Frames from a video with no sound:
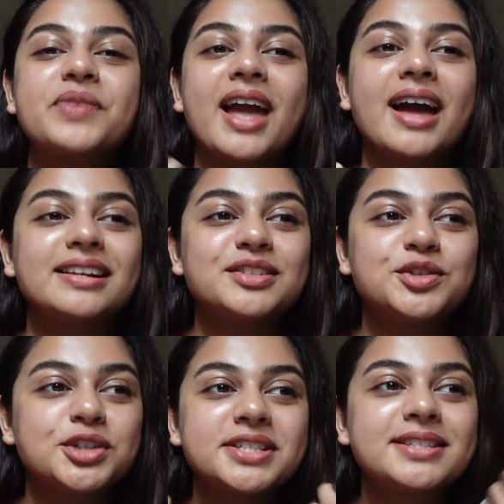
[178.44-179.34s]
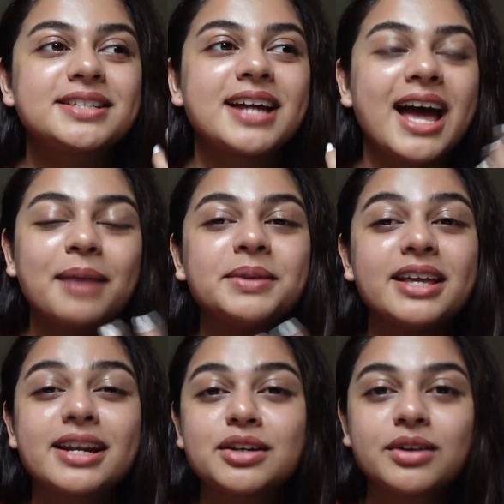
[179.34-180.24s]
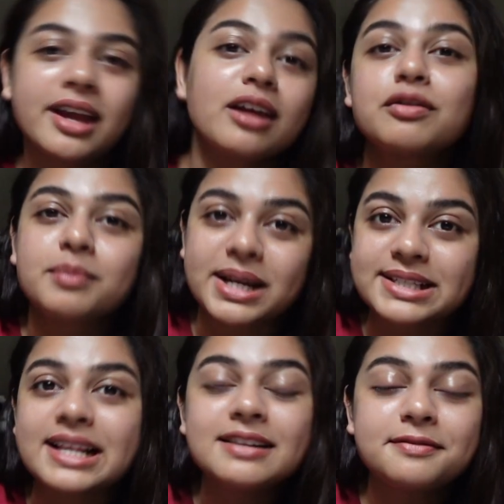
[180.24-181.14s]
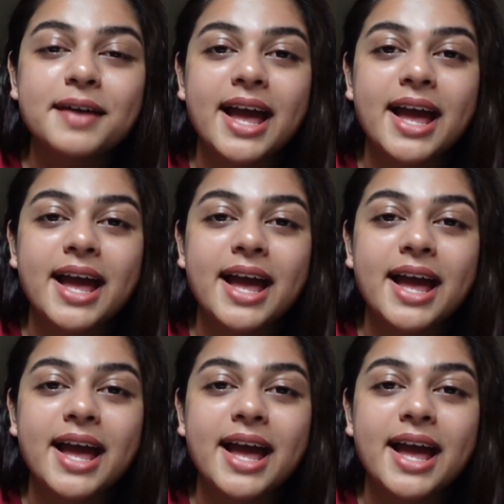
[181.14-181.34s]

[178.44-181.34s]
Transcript: and just happy that I took care of myself